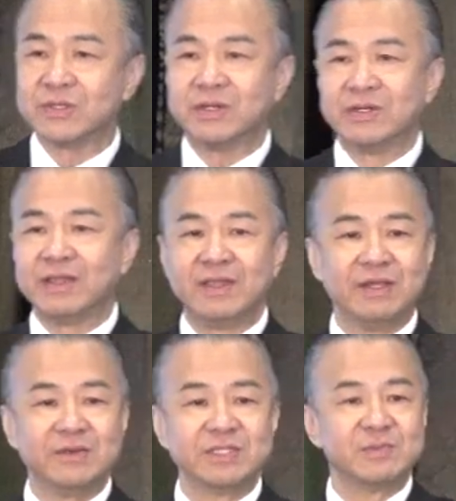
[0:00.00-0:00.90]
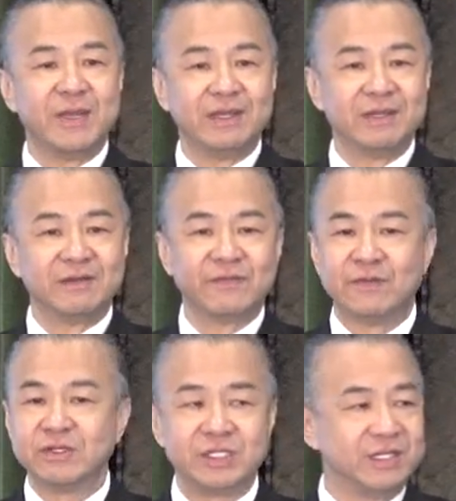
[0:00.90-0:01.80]
were, and they were spending a
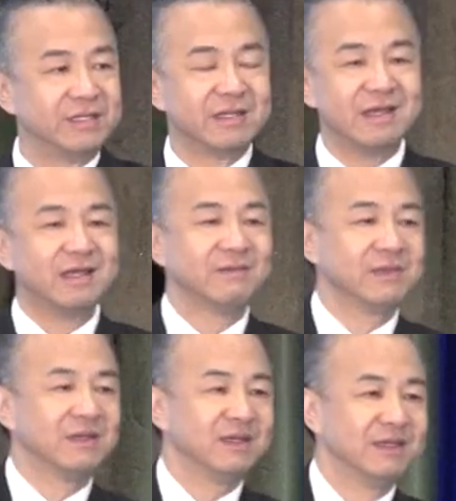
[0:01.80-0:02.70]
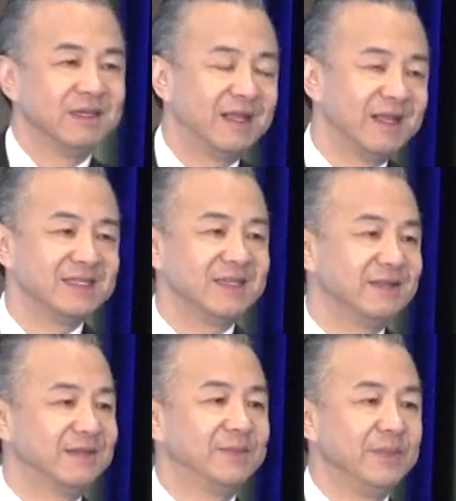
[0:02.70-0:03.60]
fortune and time. And I said
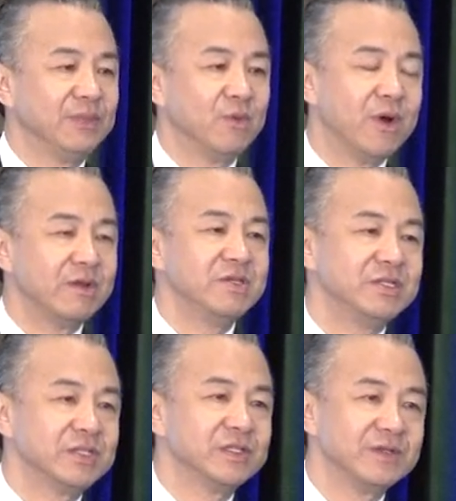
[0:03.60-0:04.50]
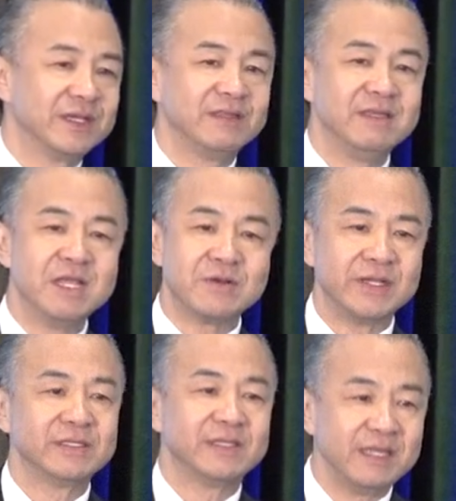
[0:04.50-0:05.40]
to them, why don't you just look at the
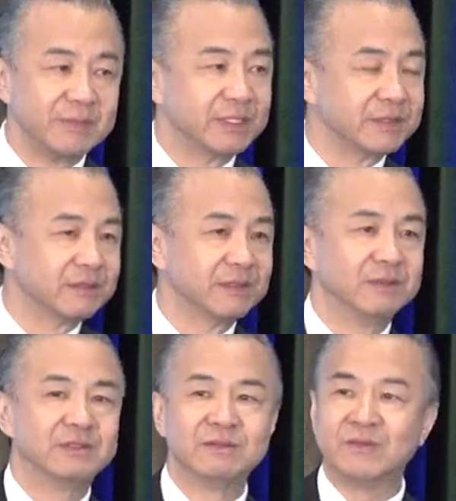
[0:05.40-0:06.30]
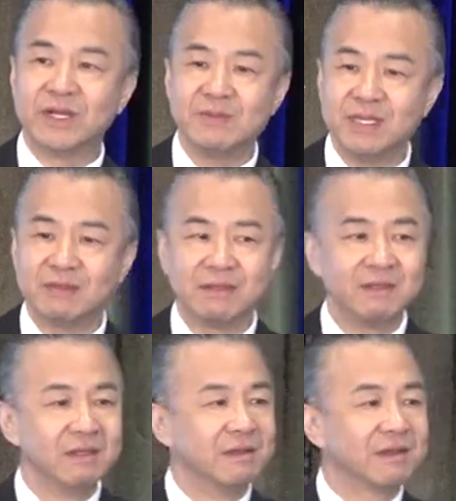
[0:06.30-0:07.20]
year-end statements? Well, what do you mean?
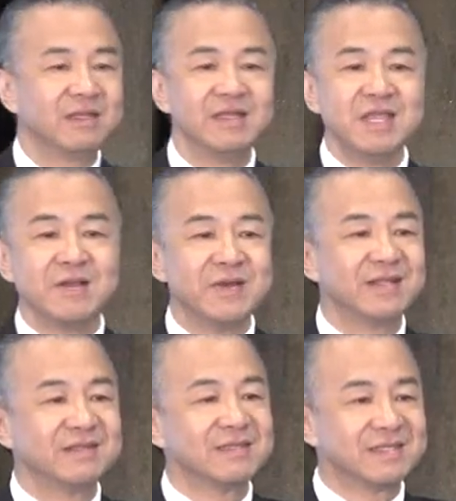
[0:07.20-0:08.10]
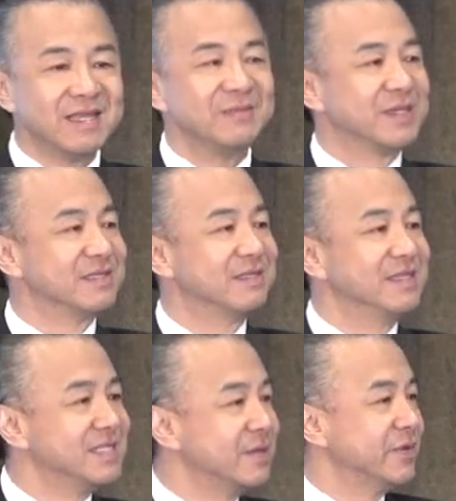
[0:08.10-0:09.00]
Look at the year-end statements,
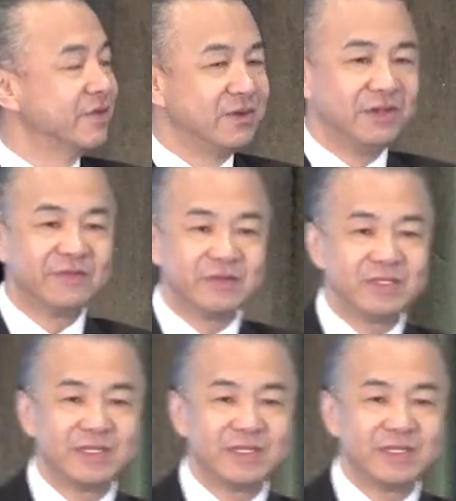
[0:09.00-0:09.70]
December 31st